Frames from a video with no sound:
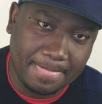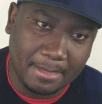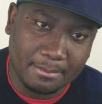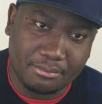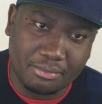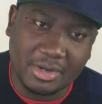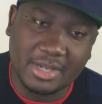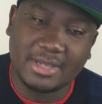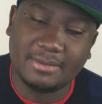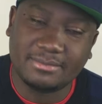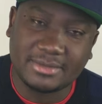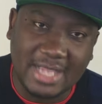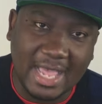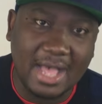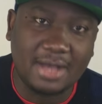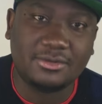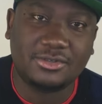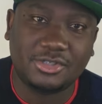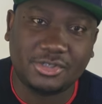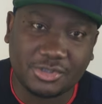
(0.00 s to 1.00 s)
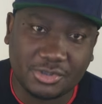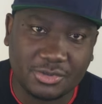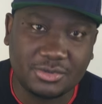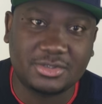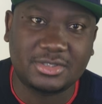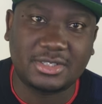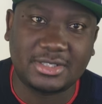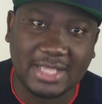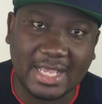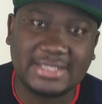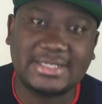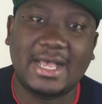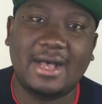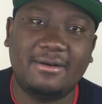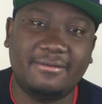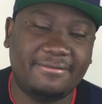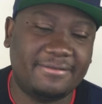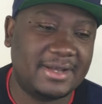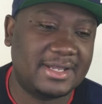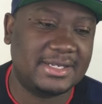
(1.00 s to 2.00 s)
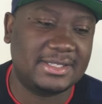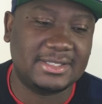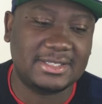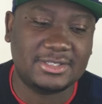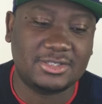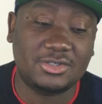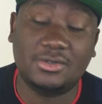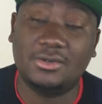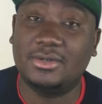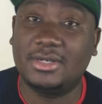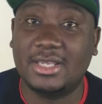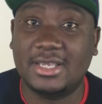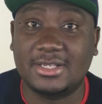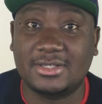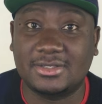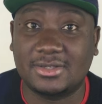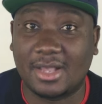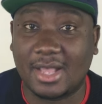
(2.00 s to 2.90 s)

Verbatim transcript: Bring him down to Houston. That's how funny this dude is.